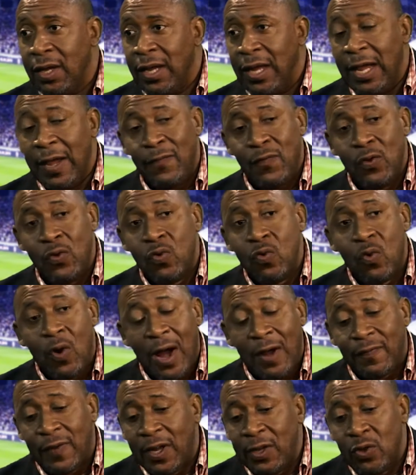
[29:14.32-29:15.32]
if you do
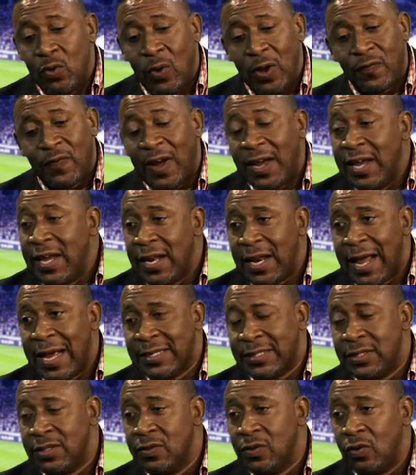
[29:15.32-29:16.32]
have a UEFA A
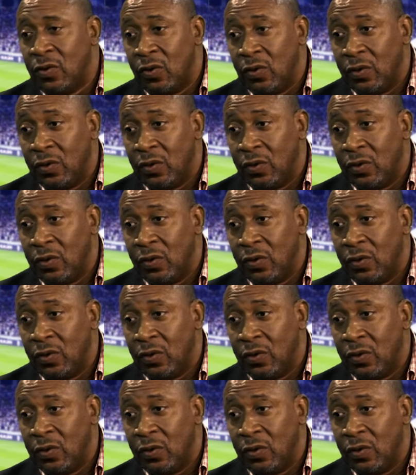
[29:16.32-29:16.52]
license